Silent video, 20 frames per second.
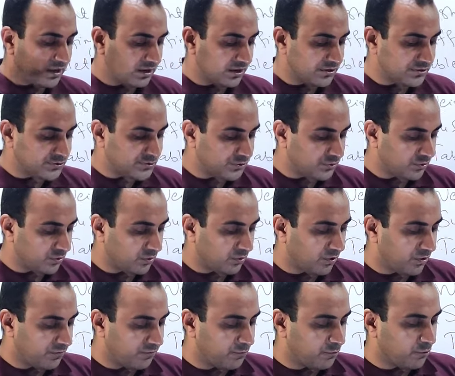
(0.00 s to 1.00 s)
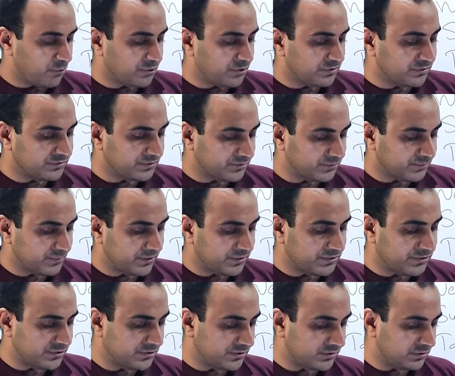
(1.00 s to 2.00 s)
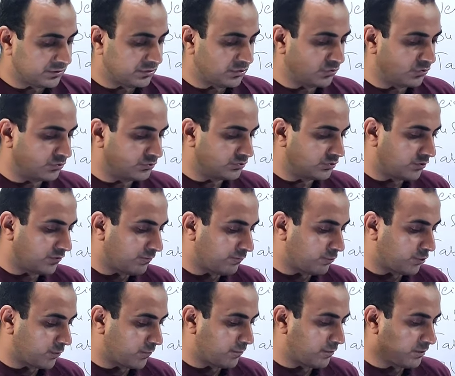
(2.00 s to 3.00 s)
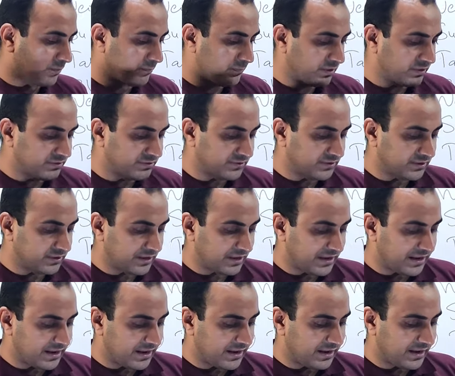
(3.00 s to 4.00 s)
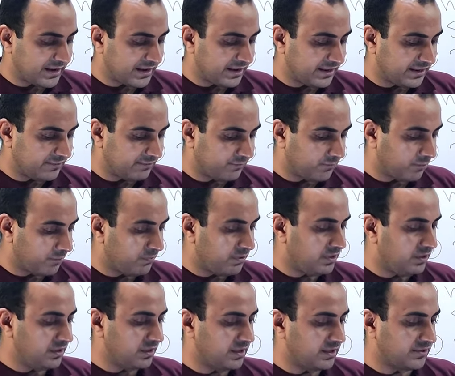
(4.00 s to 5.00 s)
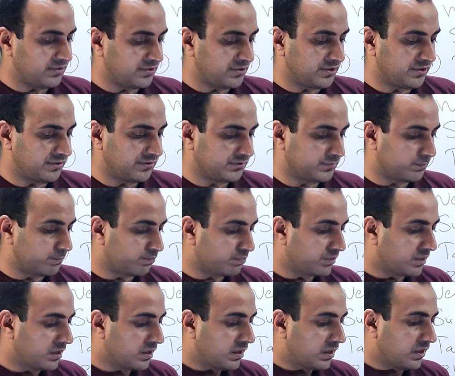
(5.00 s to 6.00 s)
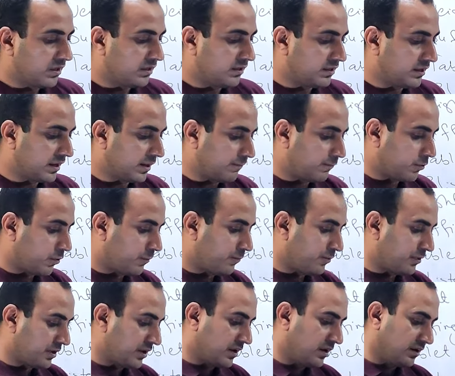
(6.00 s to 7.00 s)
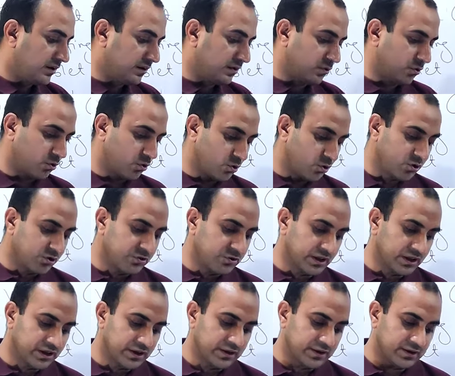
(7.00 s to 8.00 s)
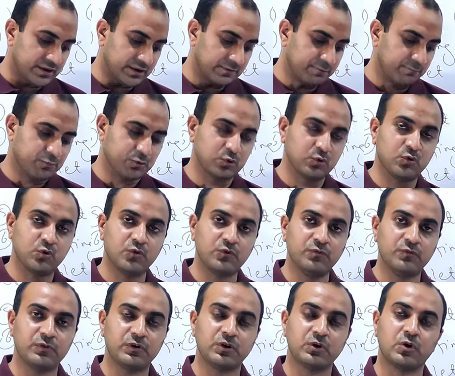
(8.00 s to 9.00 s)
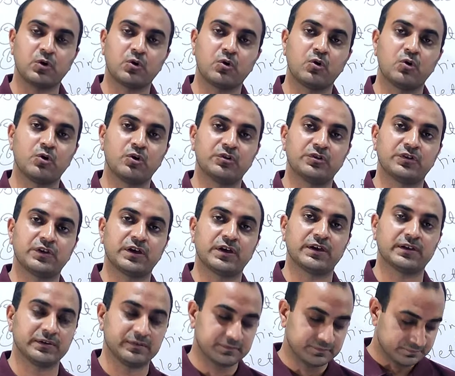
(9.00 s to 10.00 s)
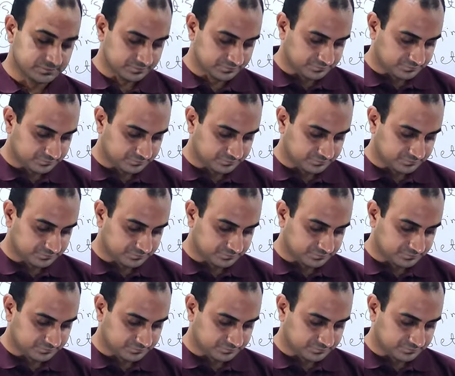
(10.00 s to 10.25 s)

aeration of coating suspension, use of proper mixing and anti-foaming agents, inappropriate logo design, improve logo design.